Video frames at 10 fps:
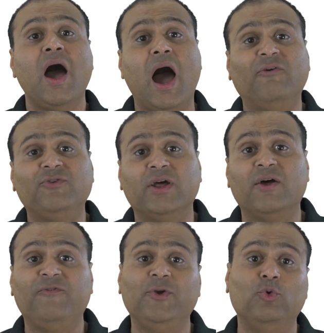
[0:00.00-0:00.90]
After
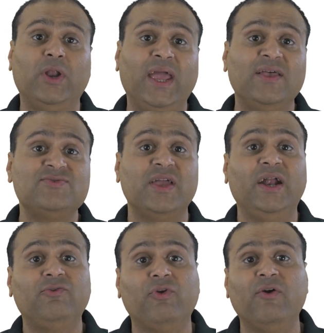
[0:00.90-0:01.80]
a few days,
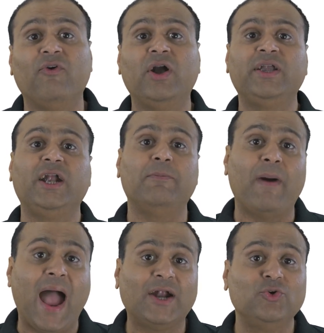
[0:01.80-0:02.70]
it
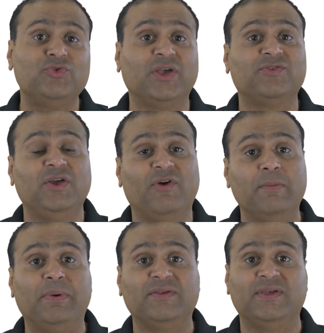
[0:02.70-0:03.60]
reverted back to
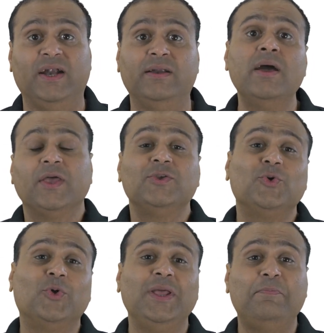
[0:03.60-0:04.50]
61%.
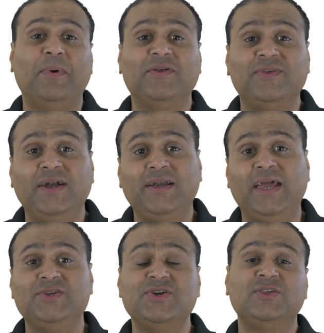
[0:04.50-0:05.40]
So the
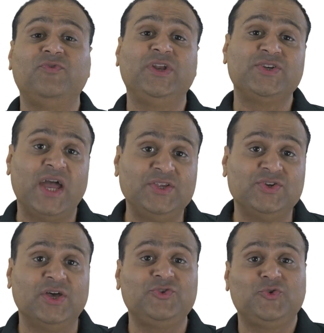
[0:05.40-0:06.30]
percentages which I
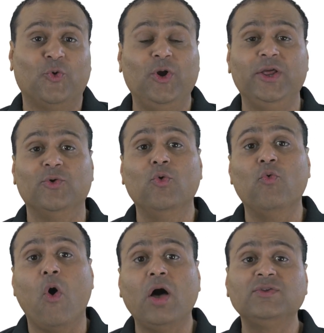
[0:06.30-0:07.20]
just told you
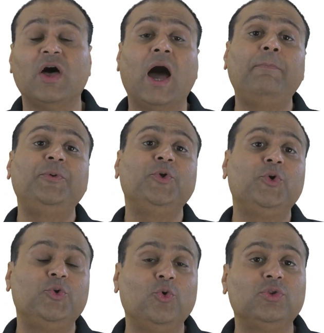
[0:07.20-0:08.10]
was up
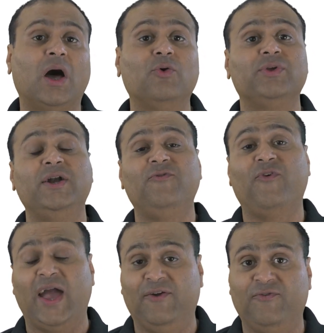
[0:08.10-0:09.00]
to
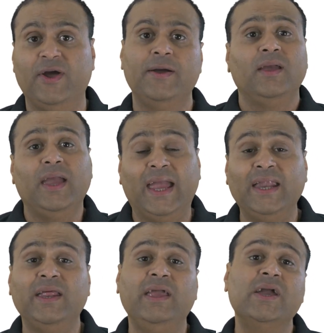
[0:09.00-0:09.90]
2005.
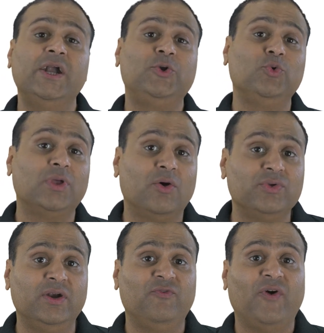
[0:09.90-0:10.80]
In year
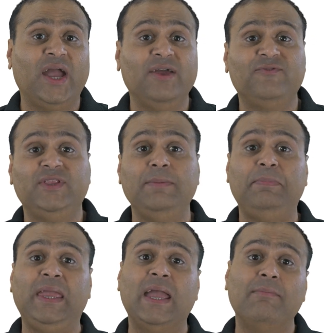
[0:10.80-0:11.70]
2005, the
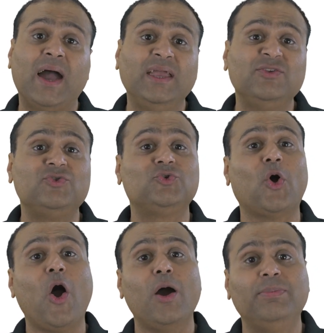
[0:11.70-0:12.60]
PMI
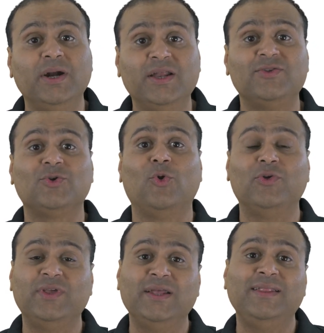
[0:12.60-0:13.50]
stopped
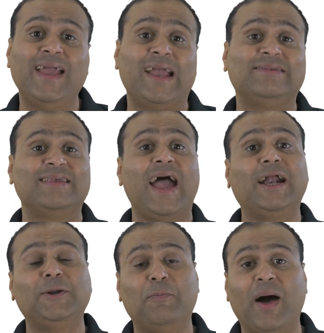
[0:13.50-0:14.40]
disclosing the
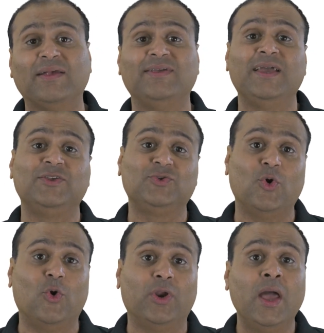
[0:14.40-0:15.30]
exact passing
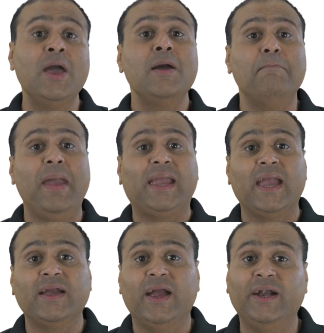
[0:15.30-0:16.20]
score,
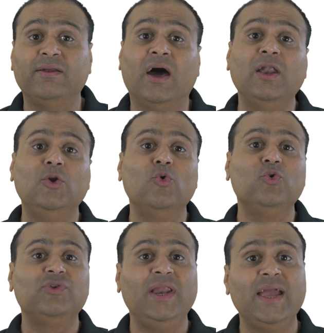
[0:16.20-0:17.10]
making it a
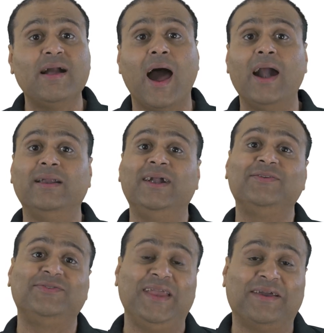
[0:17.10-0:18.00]
loosely
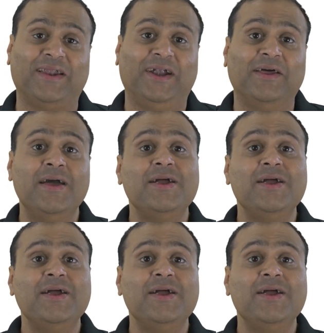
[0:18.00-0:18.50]
guarded secret.